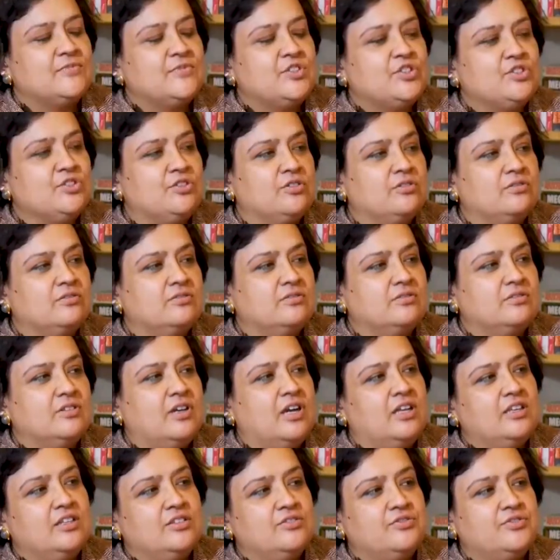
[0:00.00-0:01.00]
So
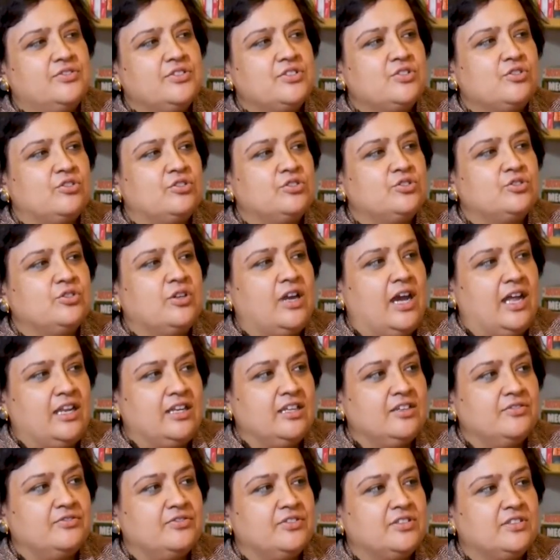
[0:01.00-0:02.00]
Aliph is also
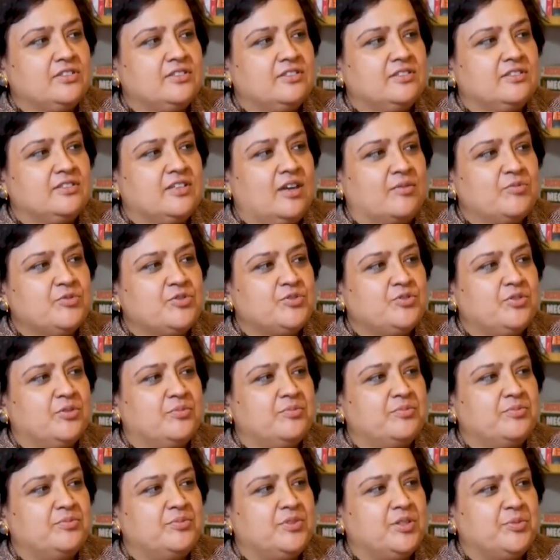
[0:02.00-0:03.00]
Aliph. It comes
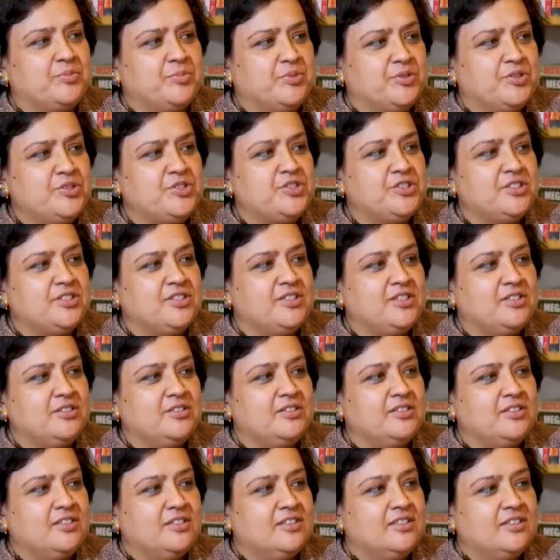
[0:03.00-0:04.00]
from the Persian
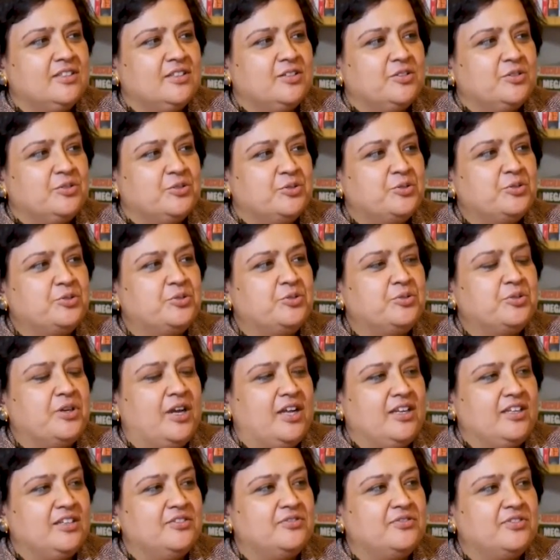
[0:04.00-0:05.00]
and Urdu
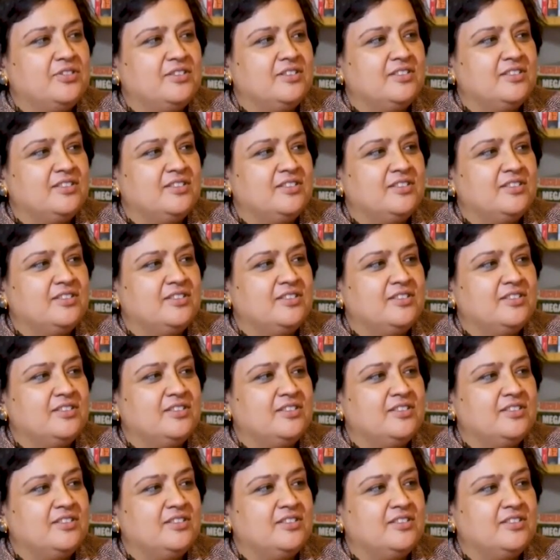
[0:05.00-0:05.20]
Aliph.